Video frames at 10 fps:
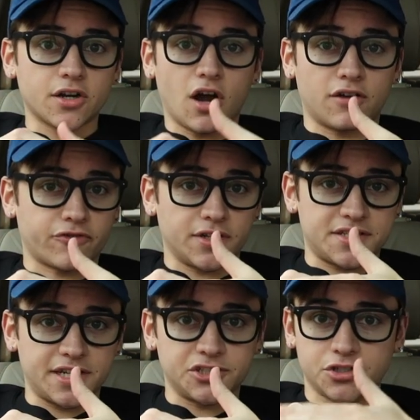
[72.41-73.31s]

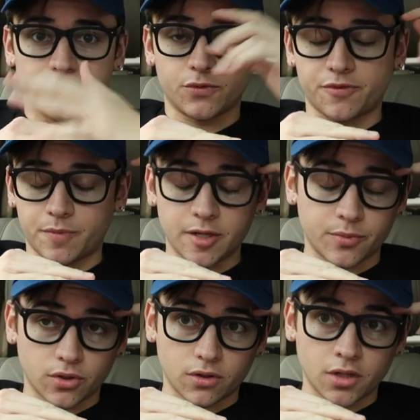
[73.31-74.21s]
confrontation with
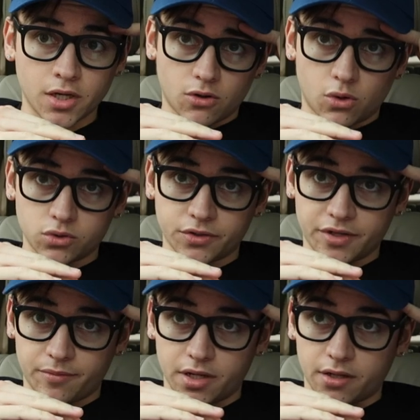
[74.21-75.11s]
people older
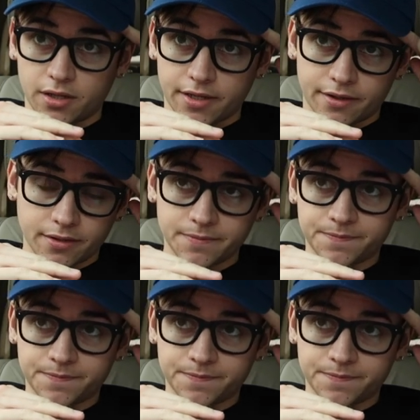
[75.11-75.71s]
than me, like